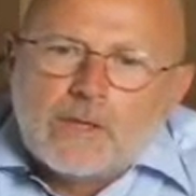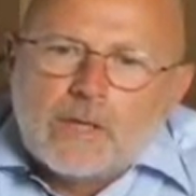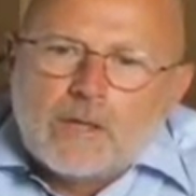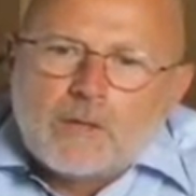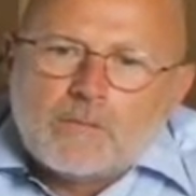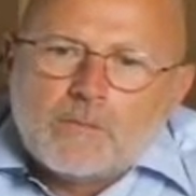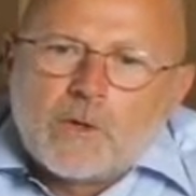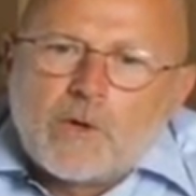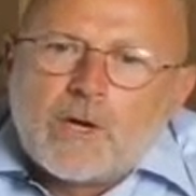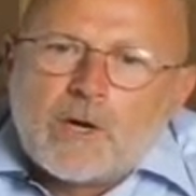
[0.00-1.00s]

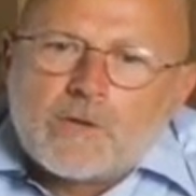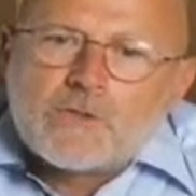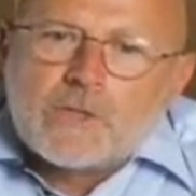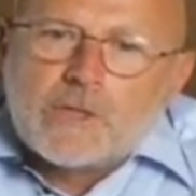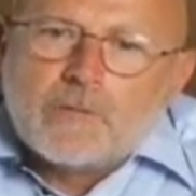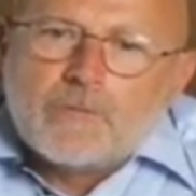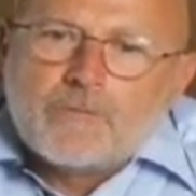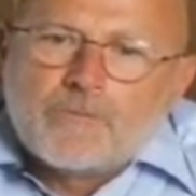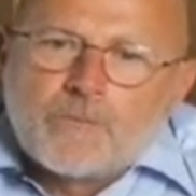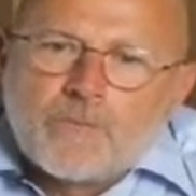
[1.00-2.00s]
murdering our son,
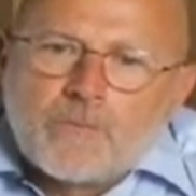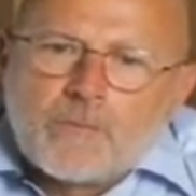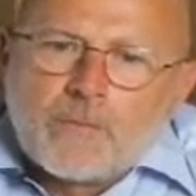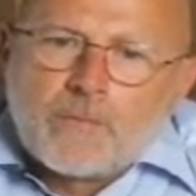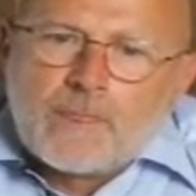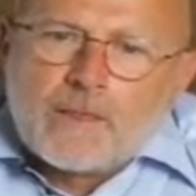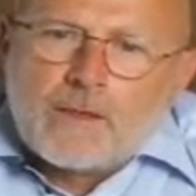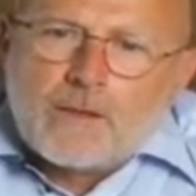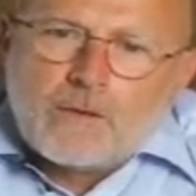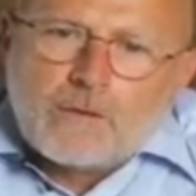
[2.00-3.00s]

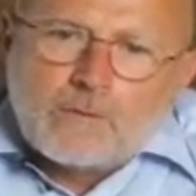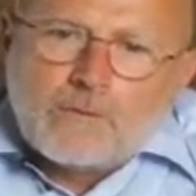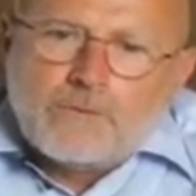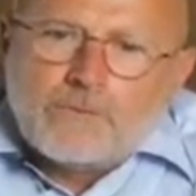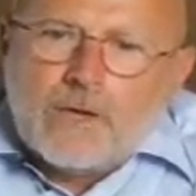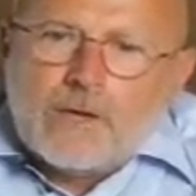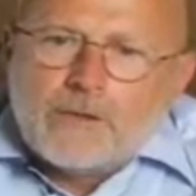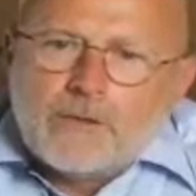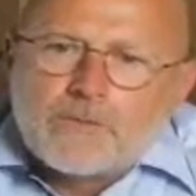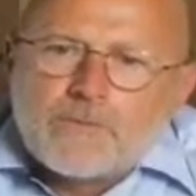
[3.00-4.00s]
we've
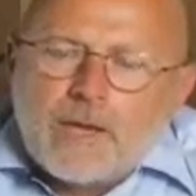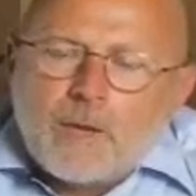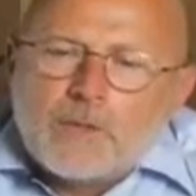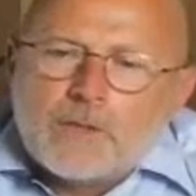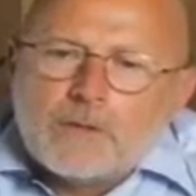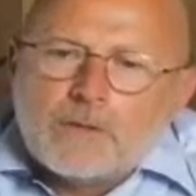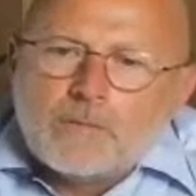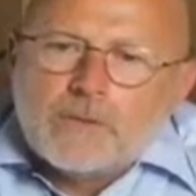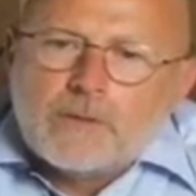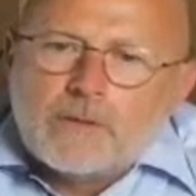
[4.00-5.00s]
gotten to his family a
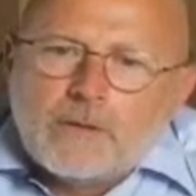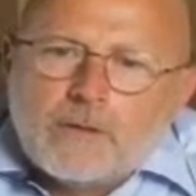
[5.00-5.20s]
little bit.